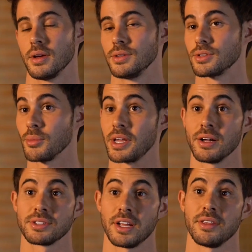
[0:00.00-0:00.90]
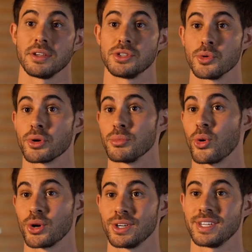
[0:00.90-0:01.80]
Something else that I think is super
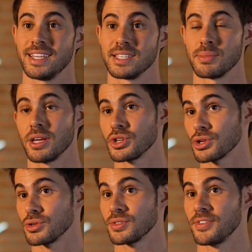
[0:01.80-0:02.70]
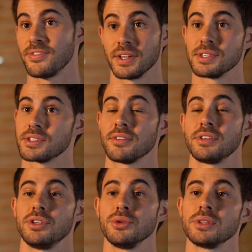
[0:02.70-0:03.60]
important is making sure there's fun stuff
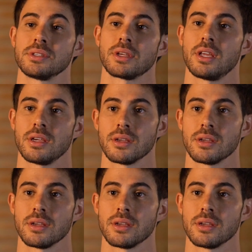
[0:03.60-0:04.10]
to do in the city,